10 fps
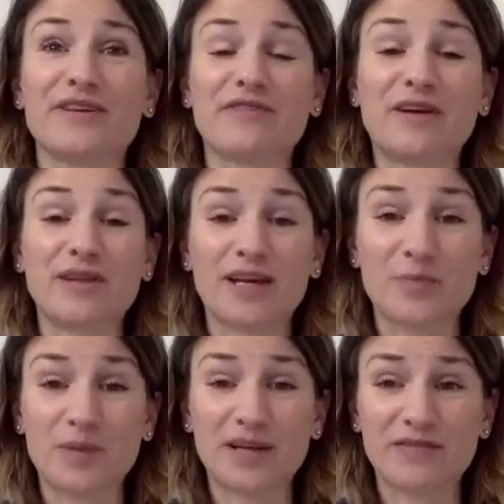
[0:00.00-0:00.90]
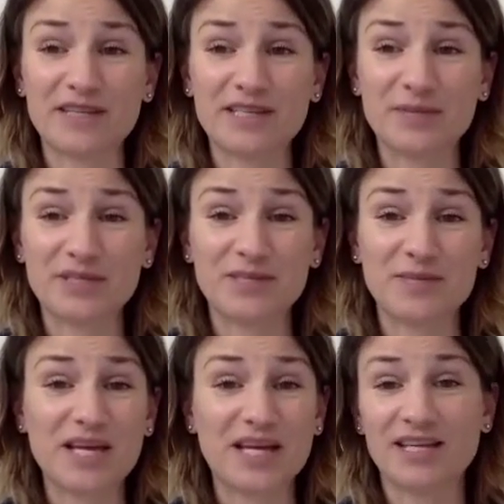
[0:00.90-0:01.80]
felt like a big investment to
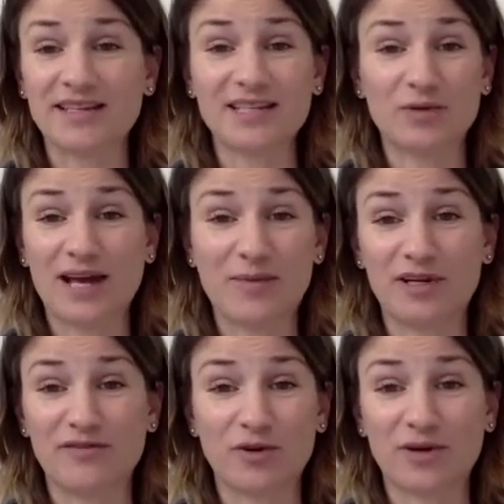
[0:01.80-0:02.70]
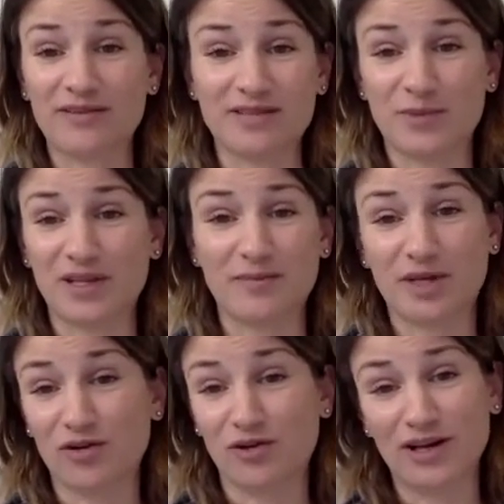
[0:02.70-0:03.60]
me, and yes, I would happily have gone out and spent that
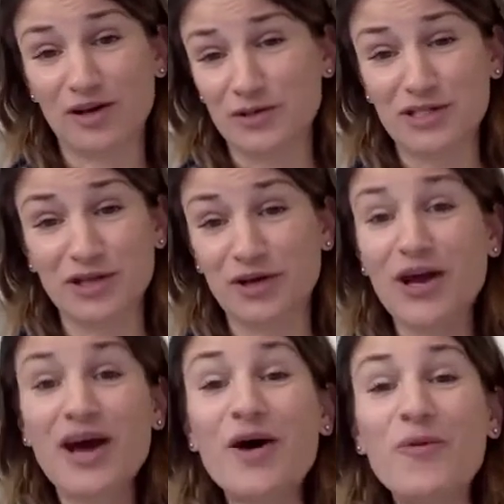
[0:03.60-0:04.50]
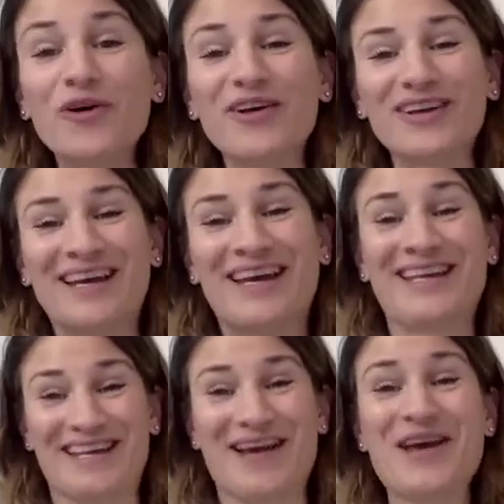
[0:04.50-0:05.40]
money on clothes. So, what
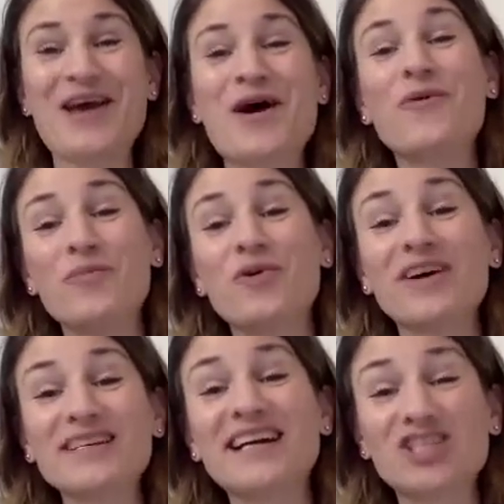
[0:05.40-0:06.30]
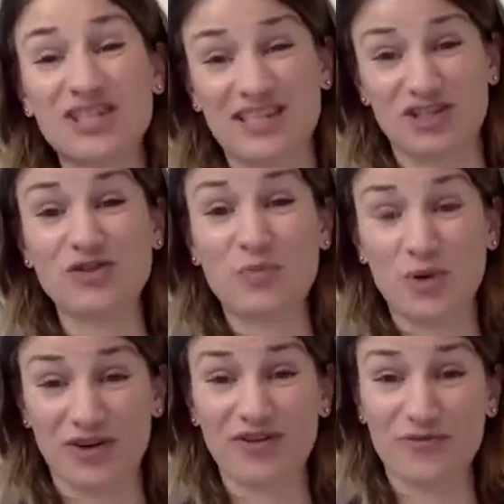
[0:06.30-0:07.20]
price actually do you
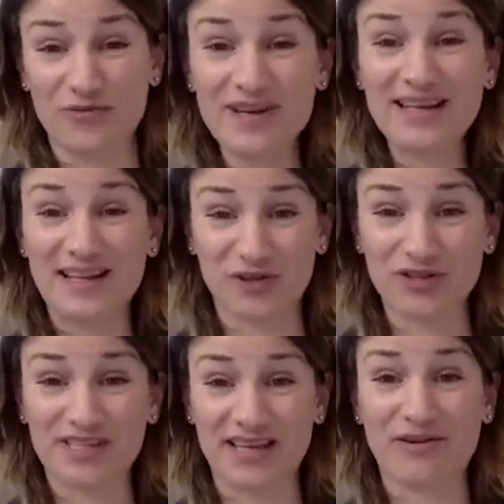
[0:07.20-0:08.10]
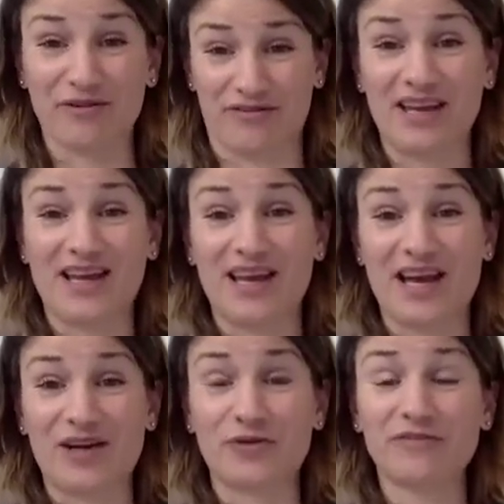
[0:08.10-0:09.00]
put really on yourself
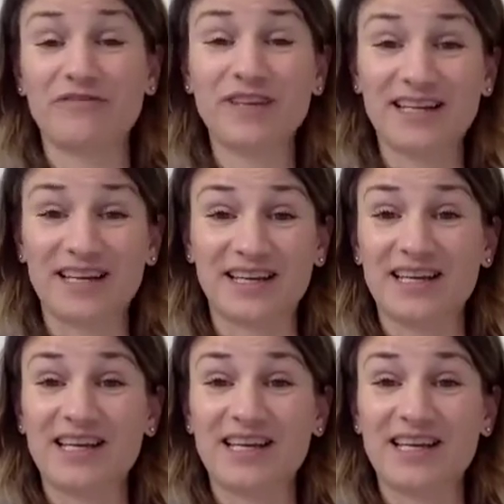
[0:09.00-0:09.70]
and on feeling